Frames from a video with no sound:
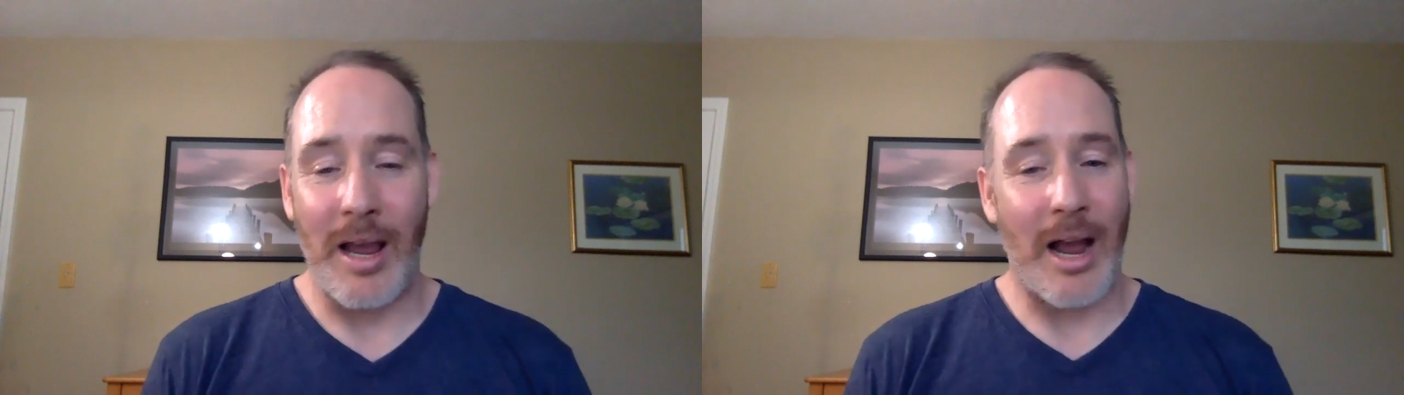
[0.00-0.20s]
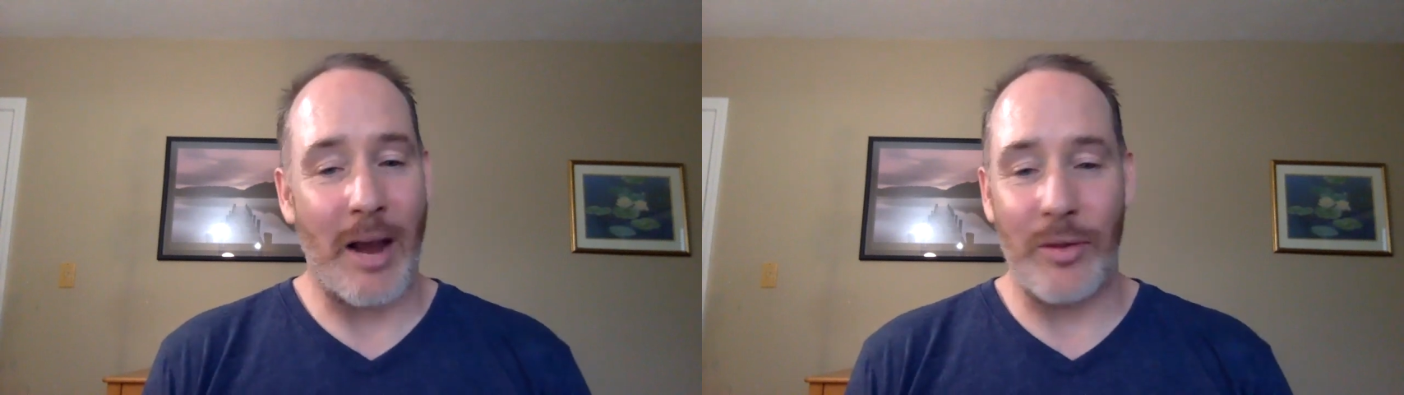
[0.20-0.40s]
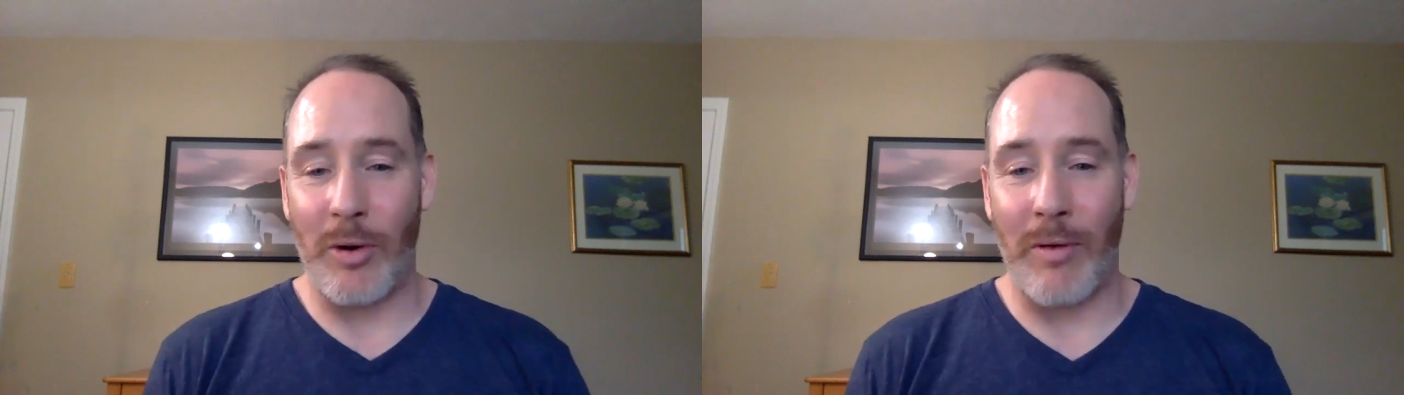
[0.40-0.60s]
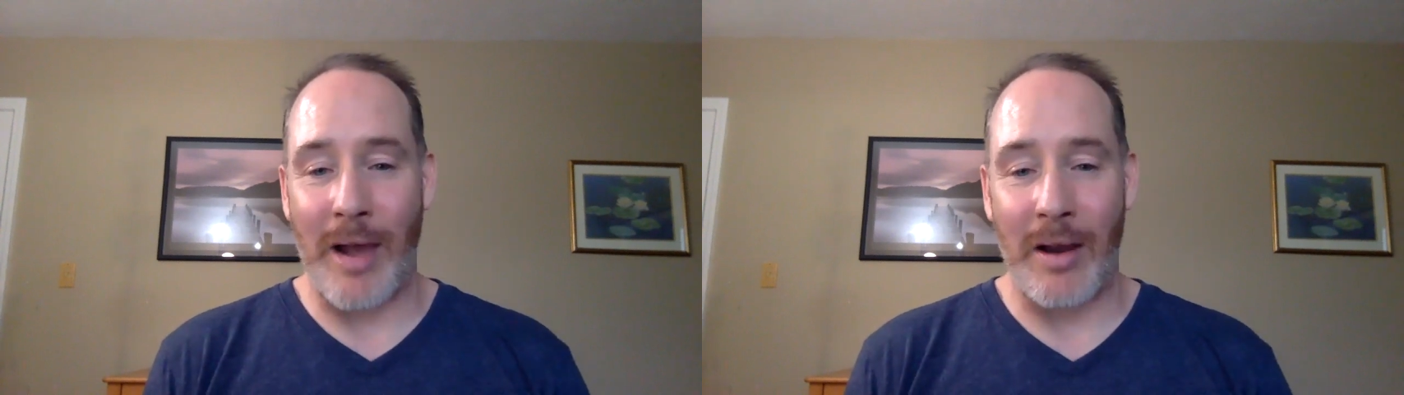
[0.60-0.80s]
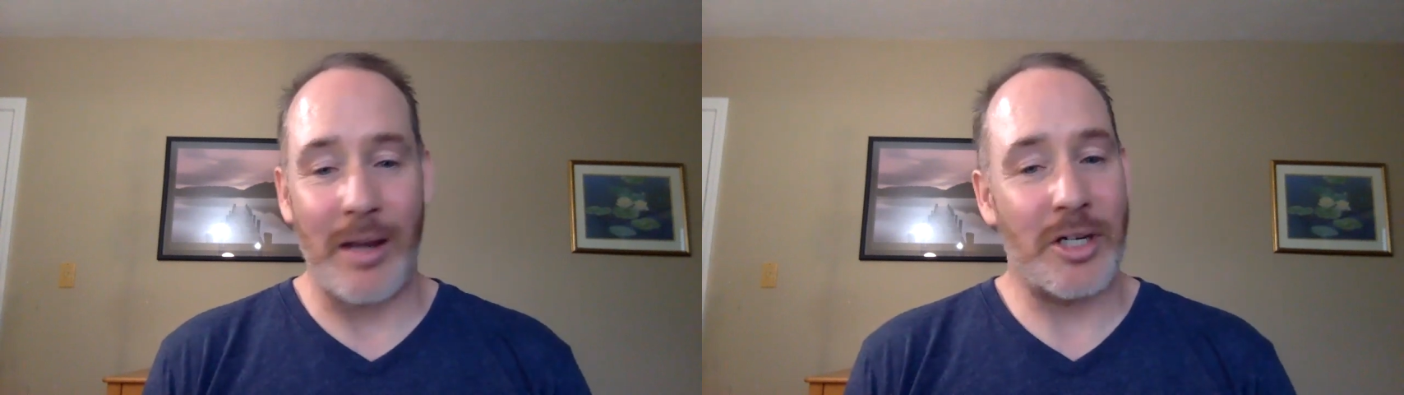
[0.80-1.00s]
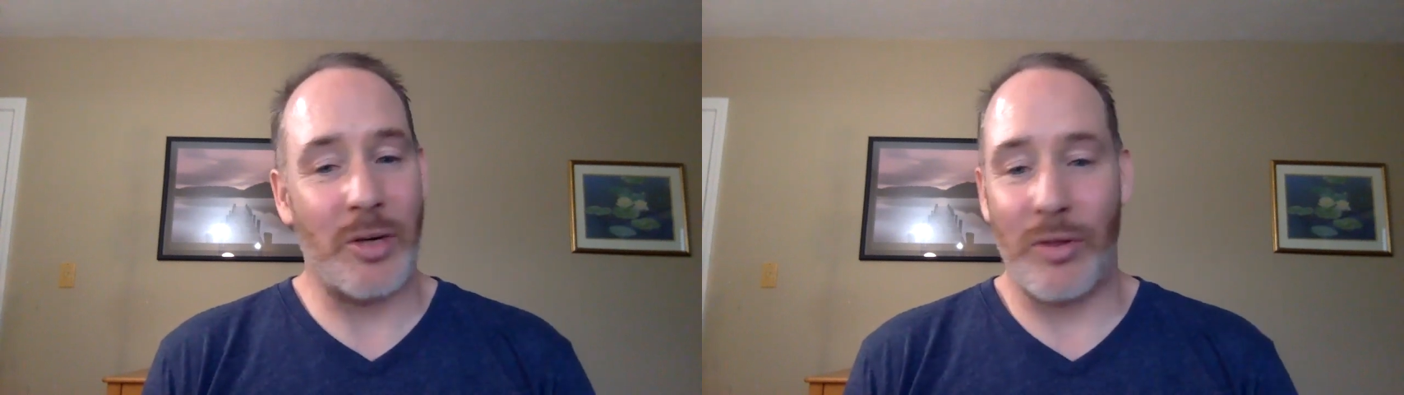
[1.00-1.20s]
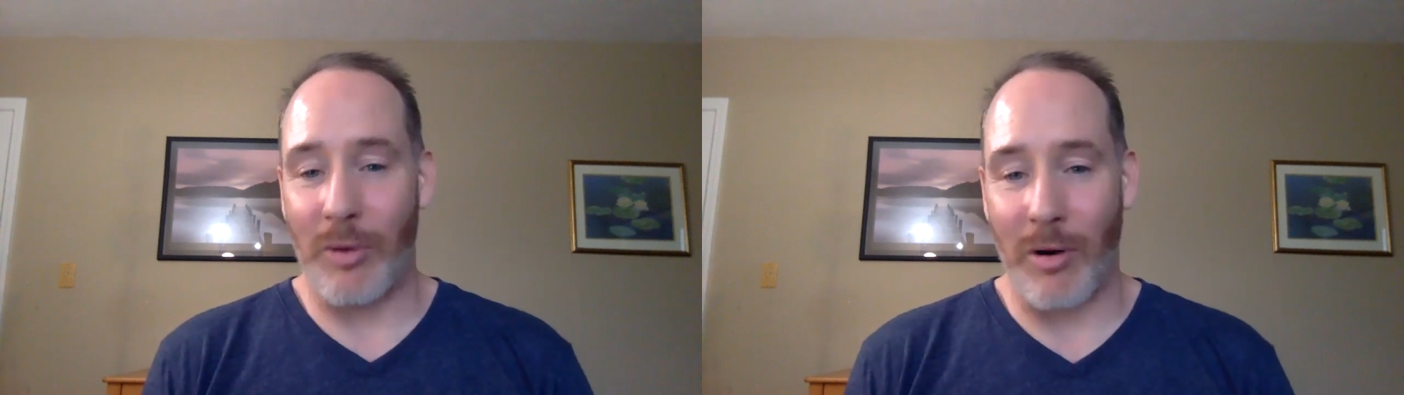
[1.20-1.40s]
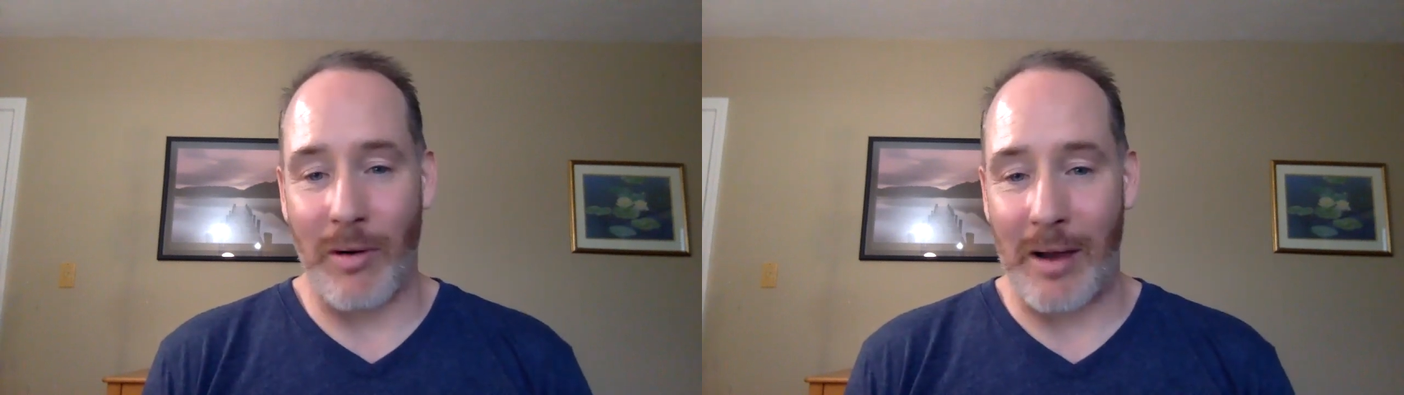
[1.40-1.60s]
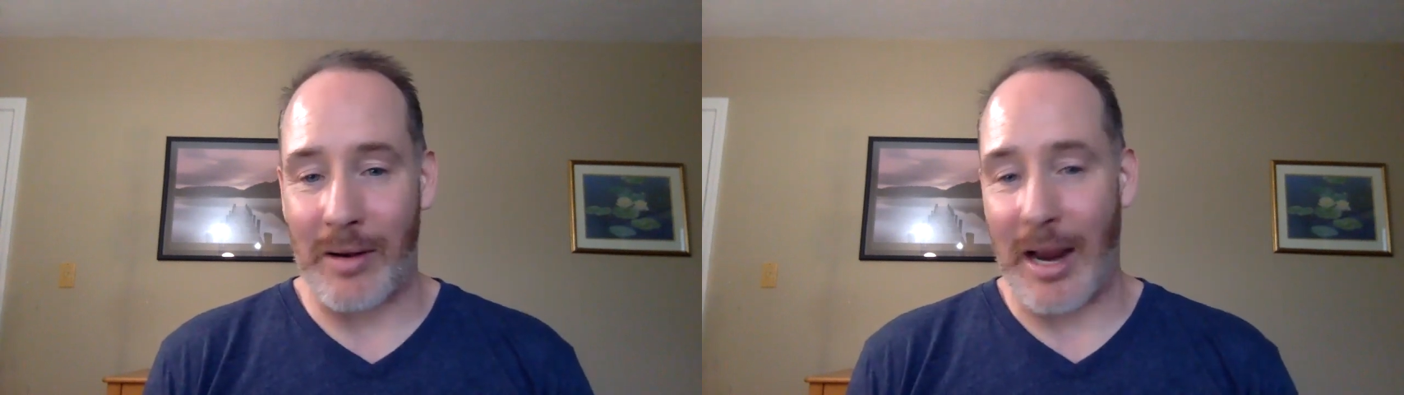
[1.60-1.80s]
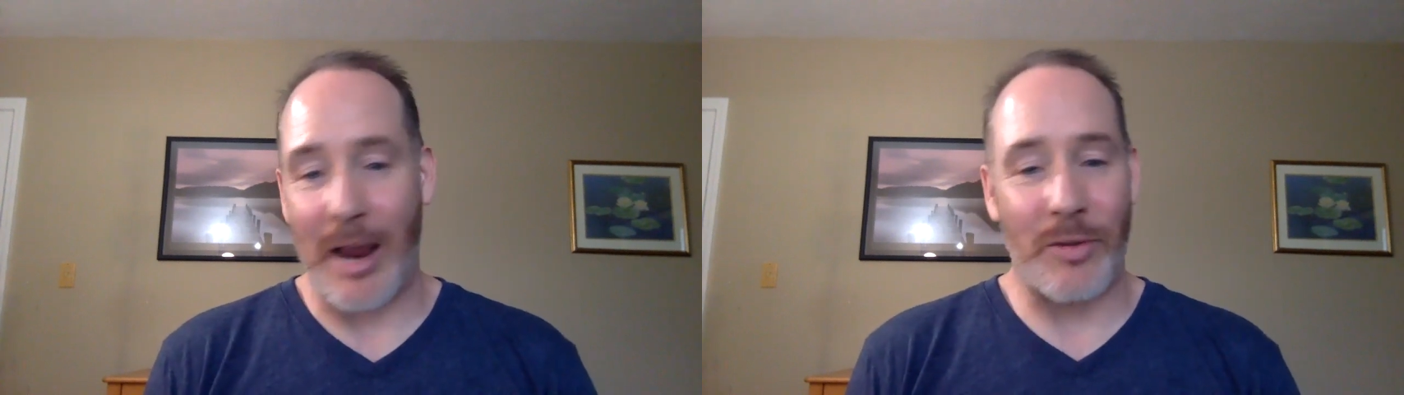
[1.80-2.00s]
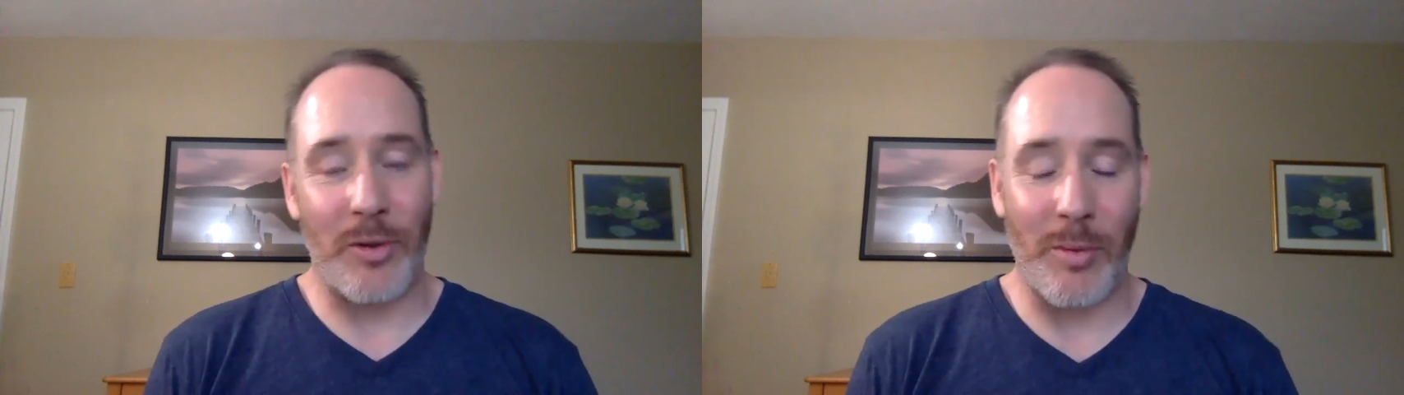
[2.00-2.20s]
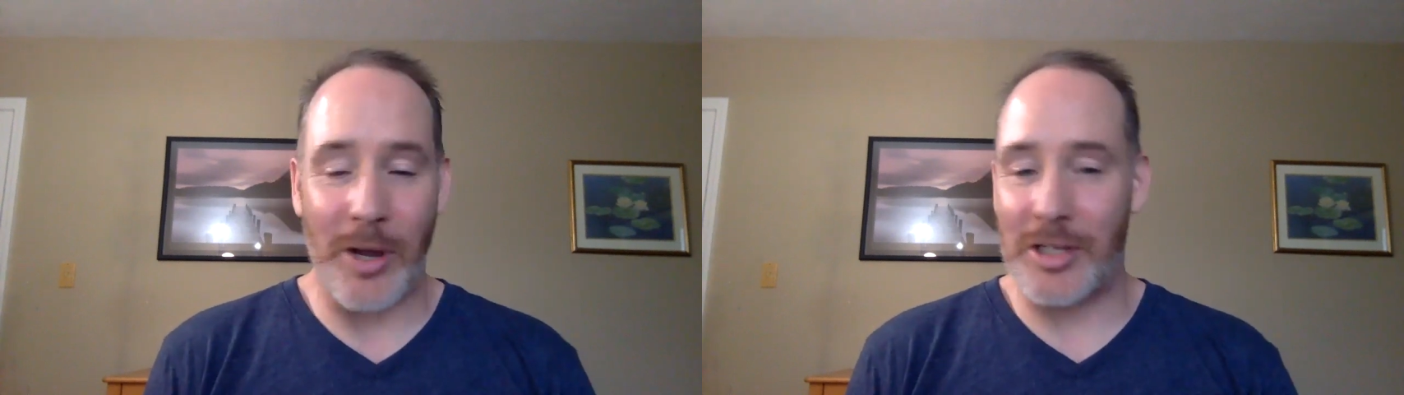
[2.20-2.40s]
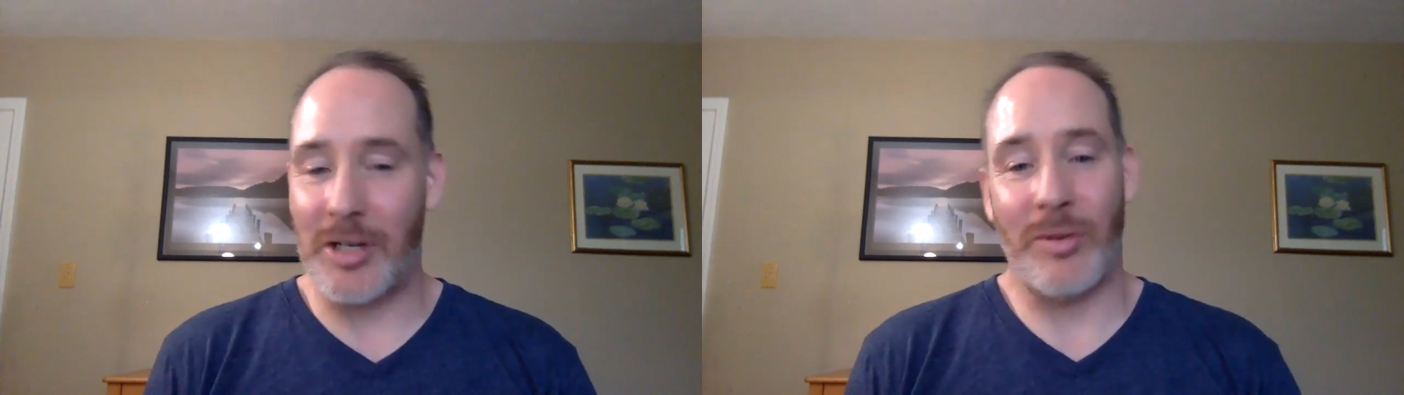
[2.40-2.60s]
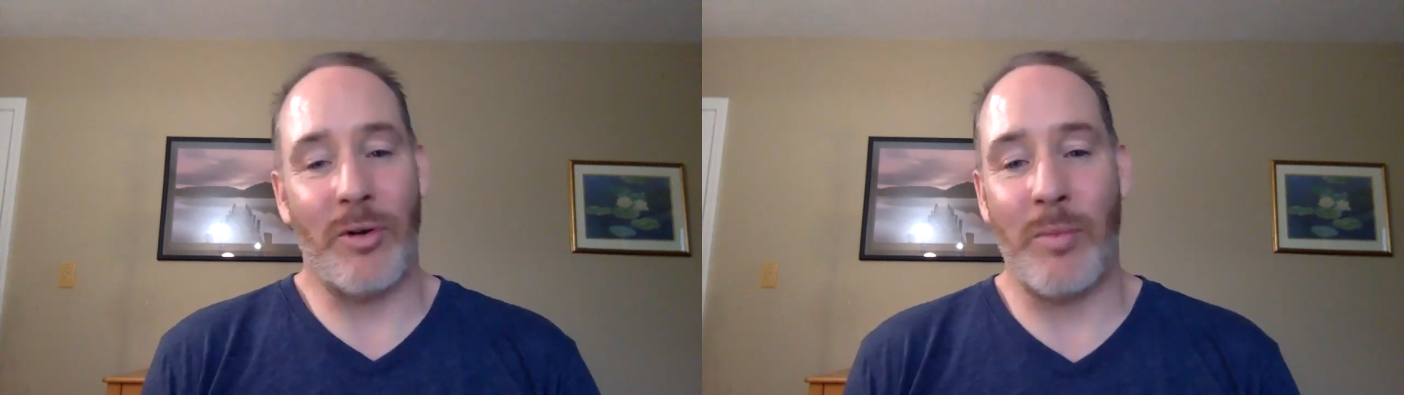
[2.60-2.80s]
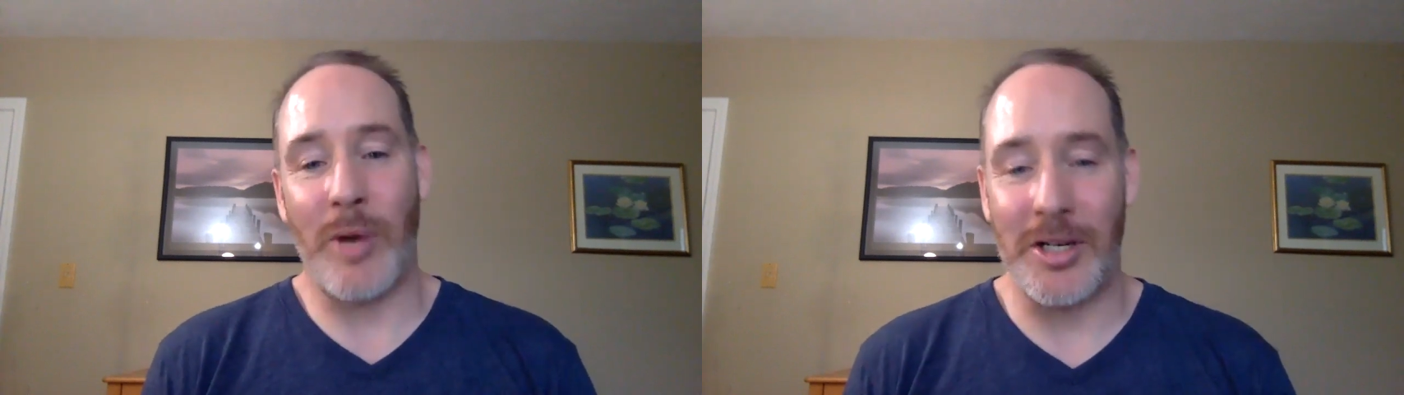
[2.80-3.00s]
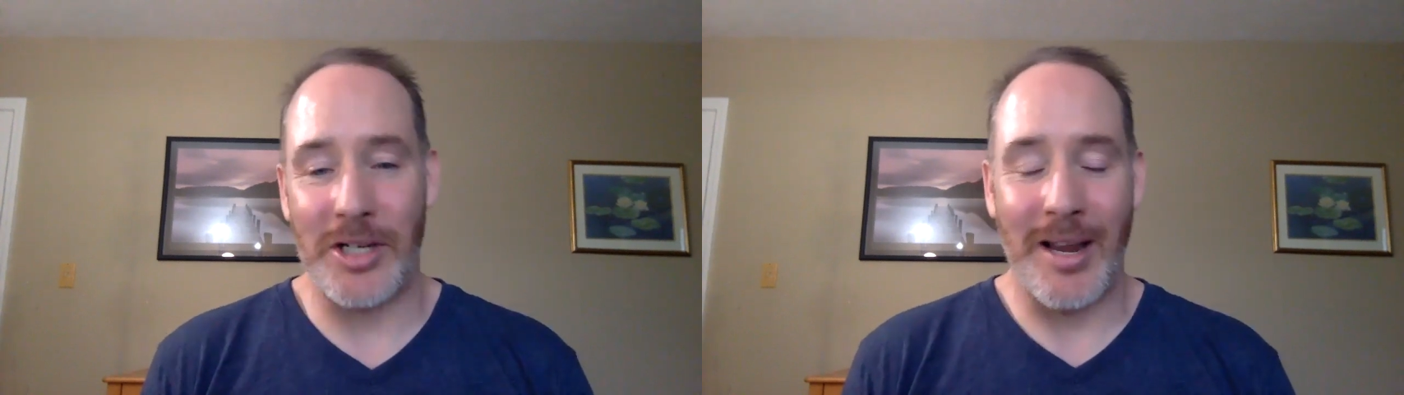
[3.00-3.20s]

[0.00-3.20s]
I would throw a round kick, she would throw a round kick. I would throw a punch, she would throw a punch.